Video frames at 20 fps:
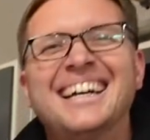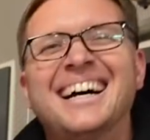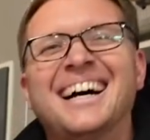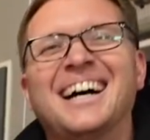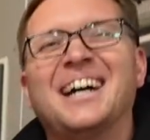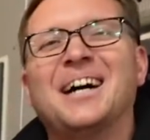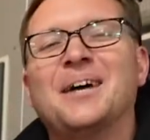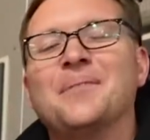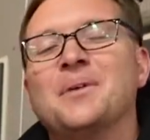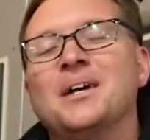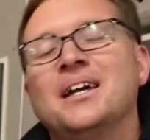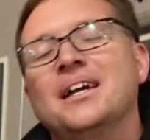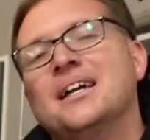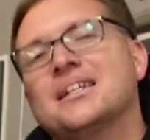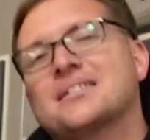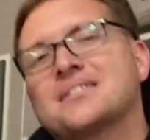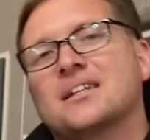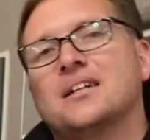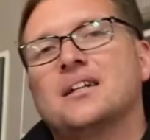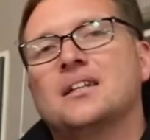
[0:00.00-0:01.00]

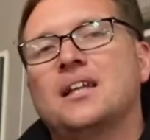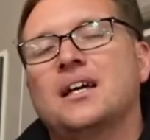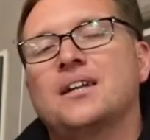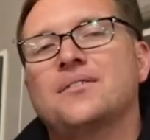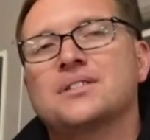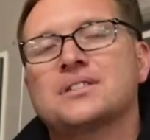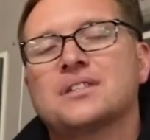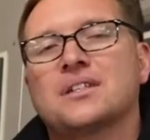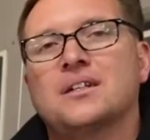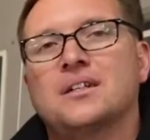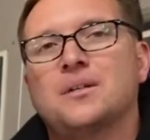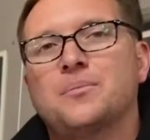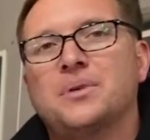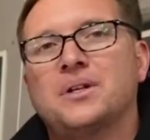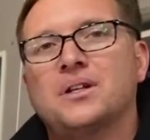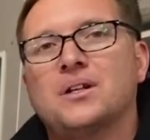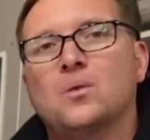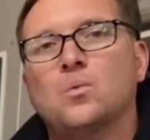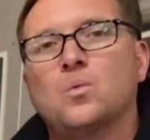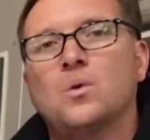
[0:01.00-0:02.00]
A lot of it's going to
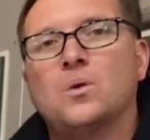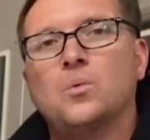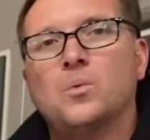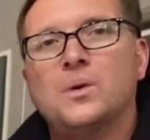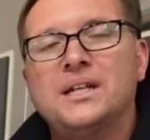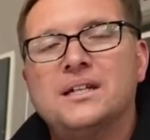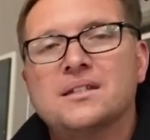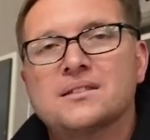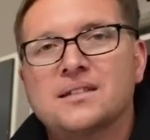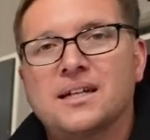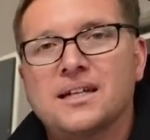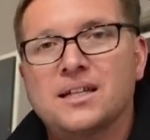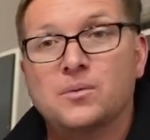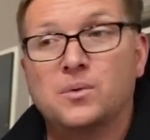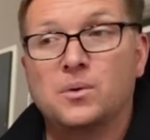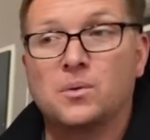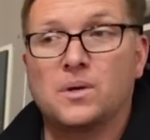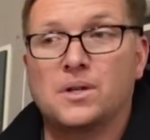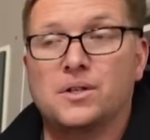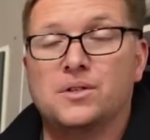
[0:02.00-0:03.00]
depend on what we decide that
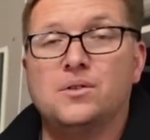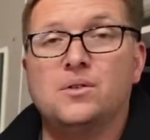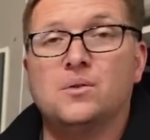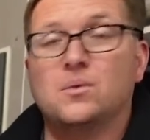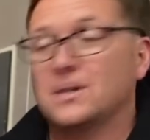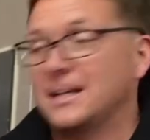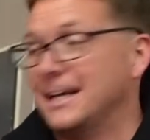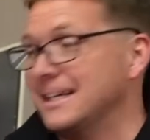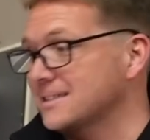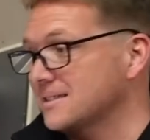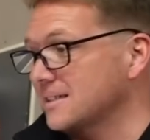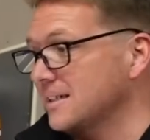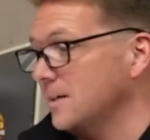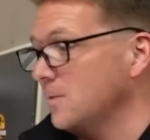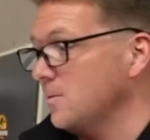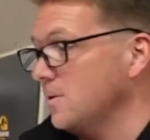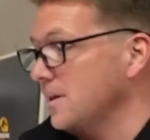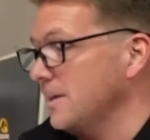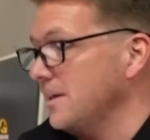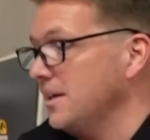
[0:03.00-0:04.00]
we want to do, what I say I
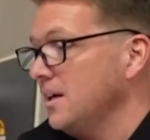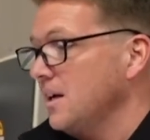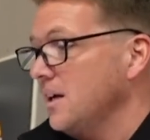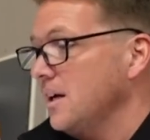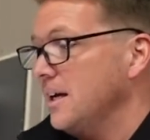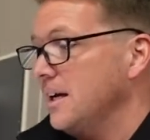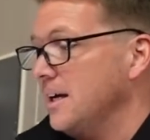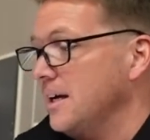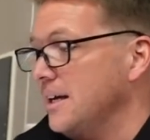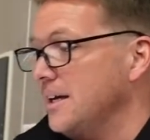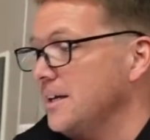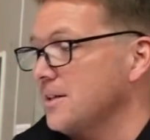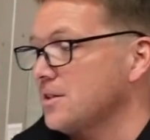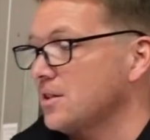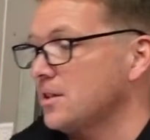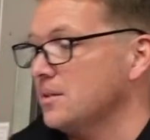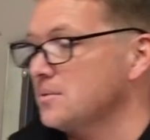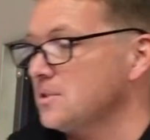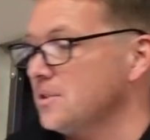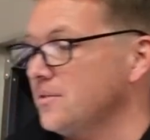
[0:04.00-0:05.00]
want in
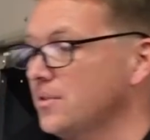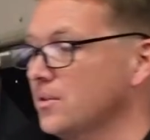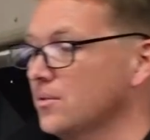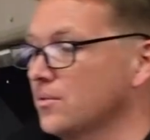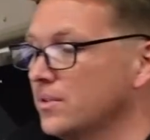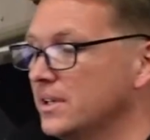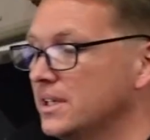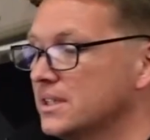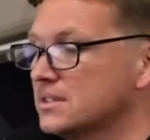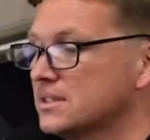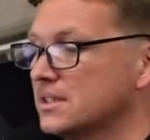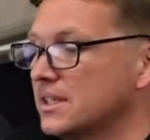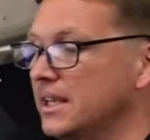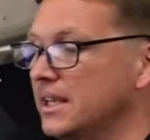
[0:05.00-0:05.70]
terms of the risk